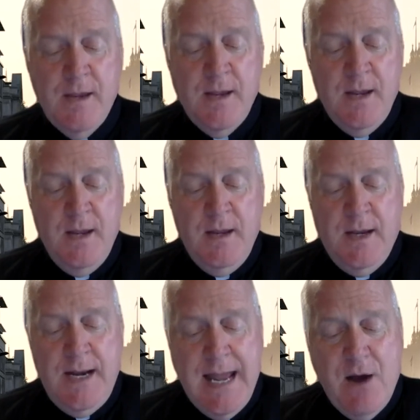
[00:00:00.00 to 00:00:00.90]
And
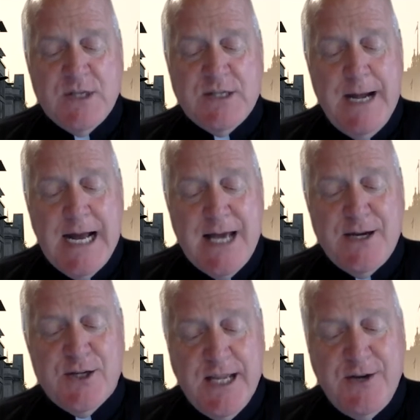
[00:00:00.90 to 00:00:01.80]
now it's my honor
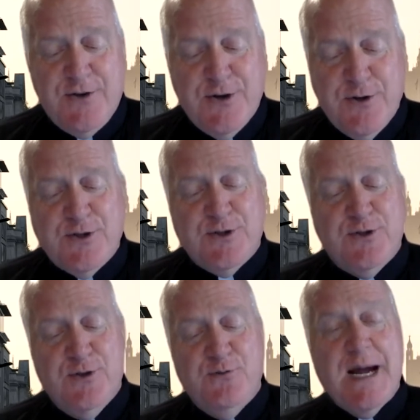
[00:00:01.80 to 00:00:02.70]
to introduce
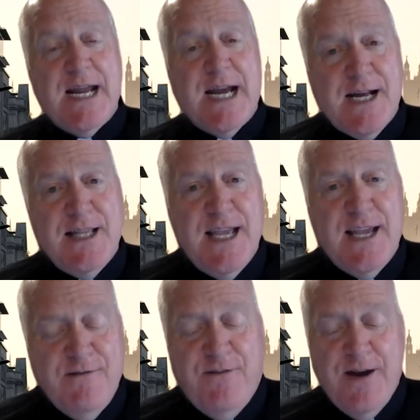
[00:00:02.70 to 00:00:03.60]
you my
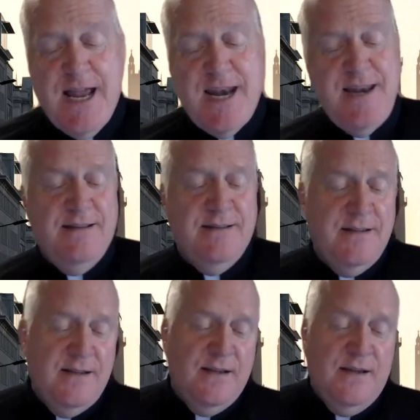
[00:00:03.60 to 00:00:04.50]
colleague and friend,
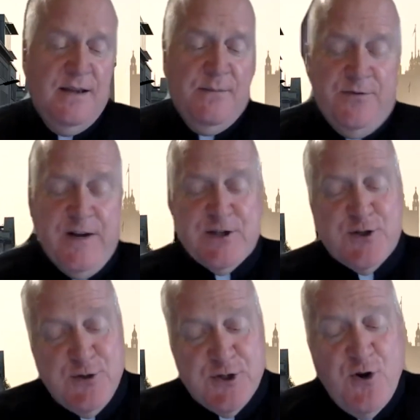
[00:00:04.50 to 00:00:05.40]
Professor
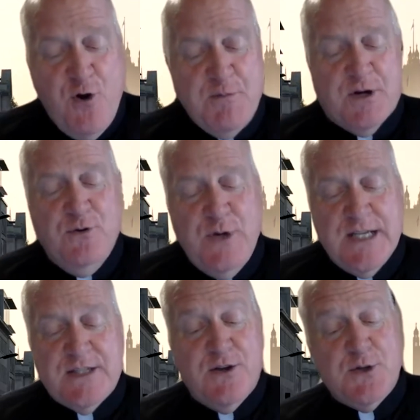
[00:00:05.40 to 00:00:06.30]
Susan Ohmer, who
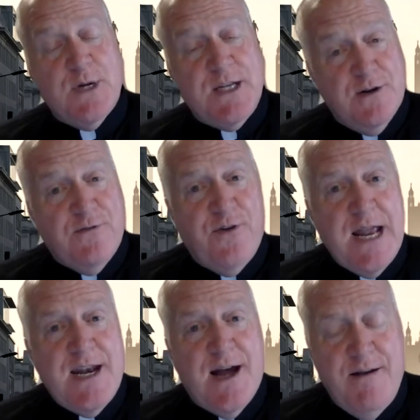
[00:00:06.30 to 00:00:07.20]
is also a dear
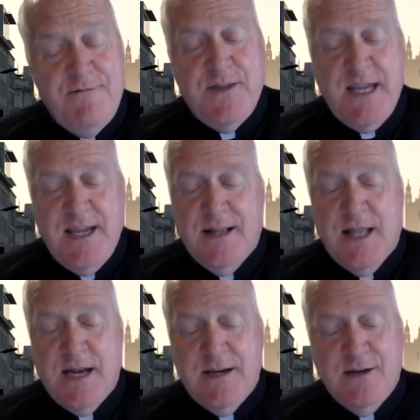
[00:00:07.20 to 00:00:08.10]
friend of the
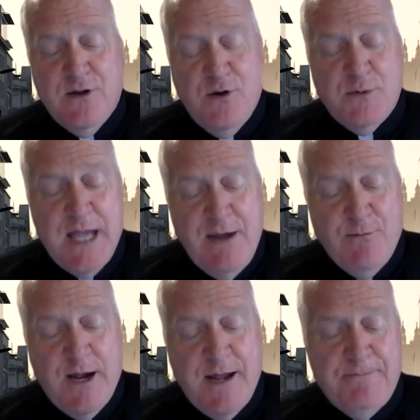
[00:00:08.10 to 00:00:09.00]
London Global
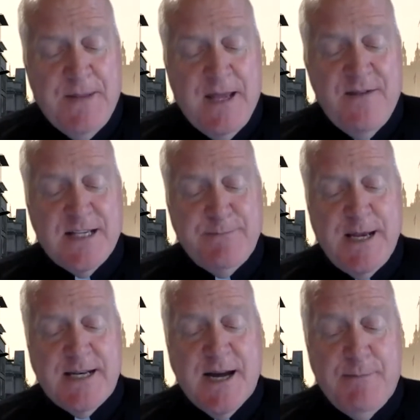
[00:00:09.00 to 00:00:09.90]
Gateway, having spent
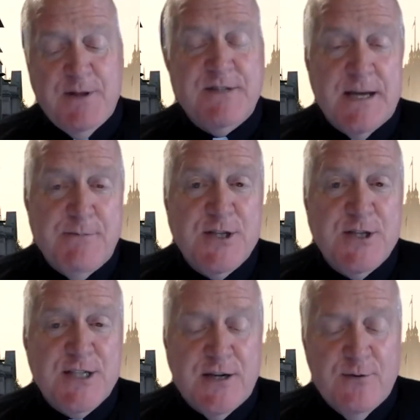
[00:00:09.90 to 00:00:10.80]
a couple of
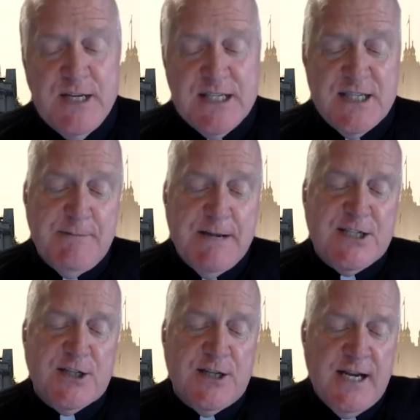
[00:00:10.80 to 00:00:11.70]
summers and a recent
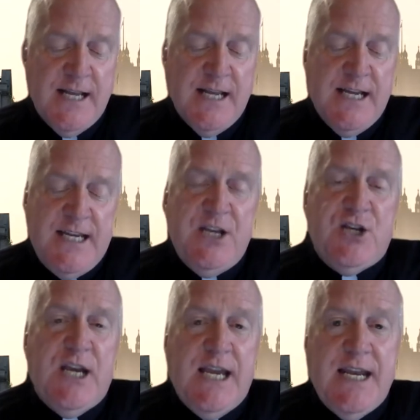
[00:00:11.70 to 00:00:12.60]
semester
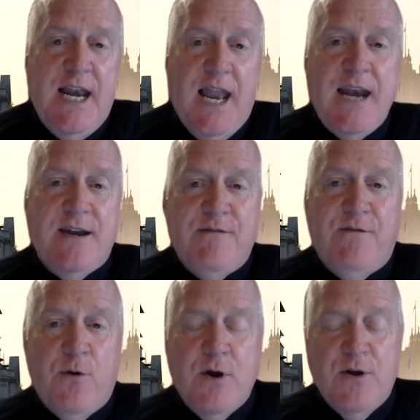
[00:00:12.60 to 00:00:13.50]
teaching in London
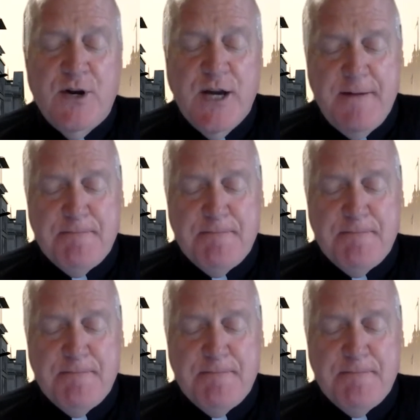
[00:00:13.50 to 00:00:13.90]
for Notre Dame.